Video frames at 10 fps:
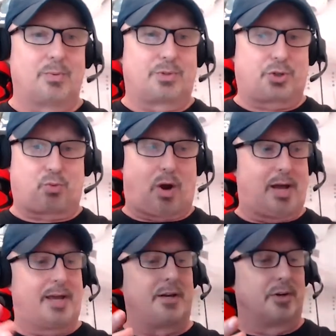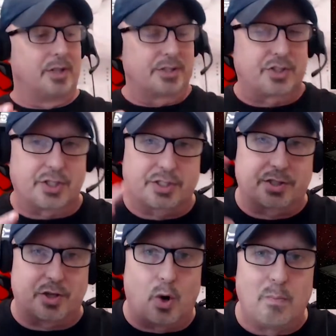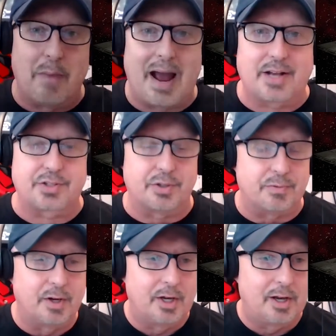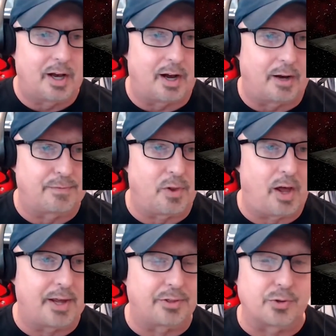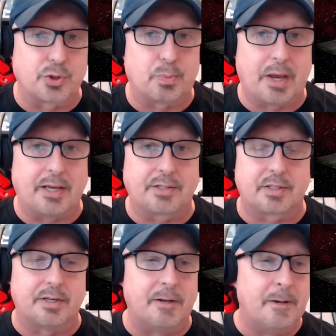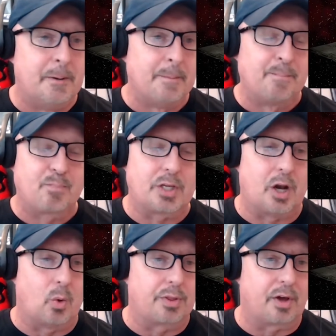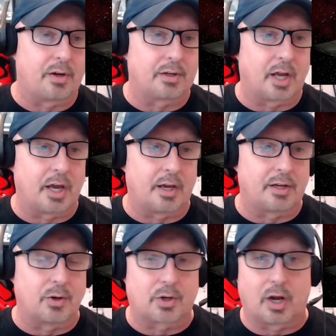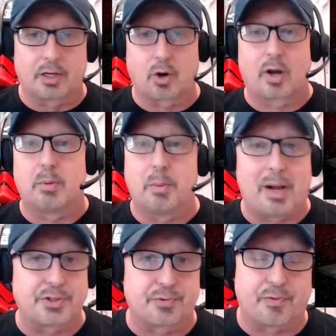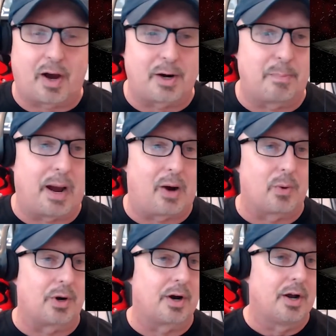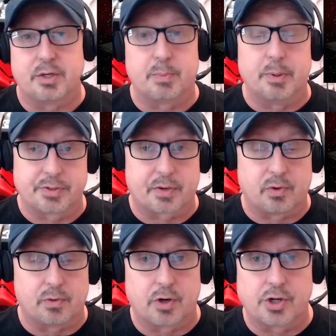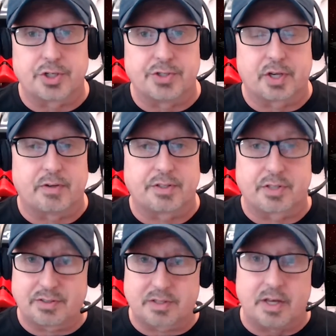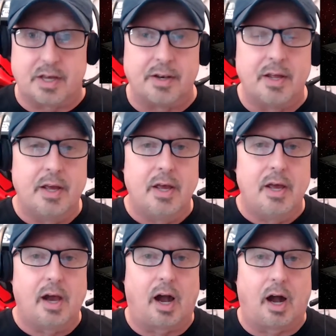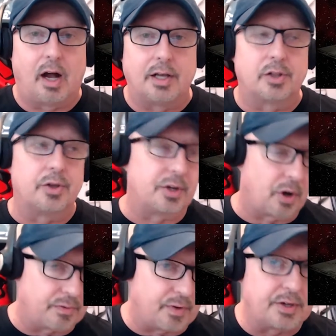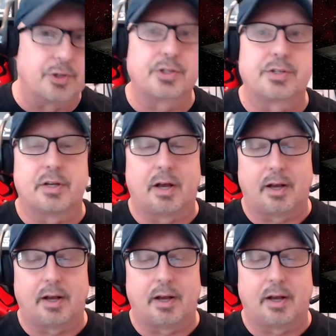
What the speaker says: triangle that's just so massive, flying through space and with incredible amounts of firepower. There've been several versions of it since then, including Darth Vader's